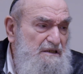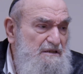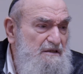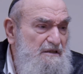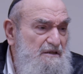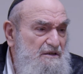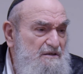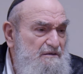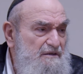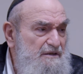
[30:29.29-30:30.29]
do you think
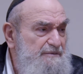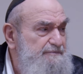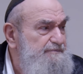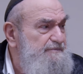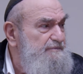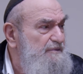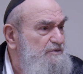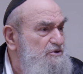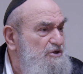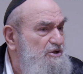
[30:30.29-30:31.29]
that, what
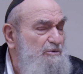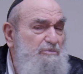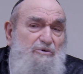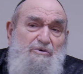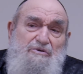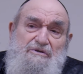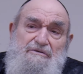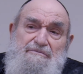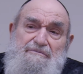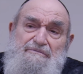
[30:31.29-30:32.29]
was the globe called?
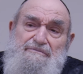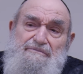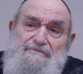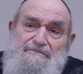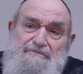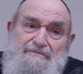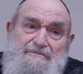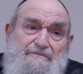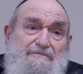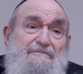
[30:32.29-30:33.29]
Pendulum.
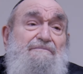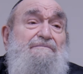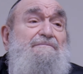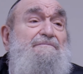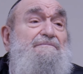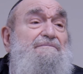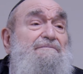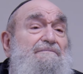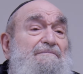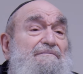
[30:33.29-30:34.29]
Hmm?
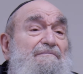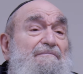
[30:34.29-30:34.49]
Pendulum.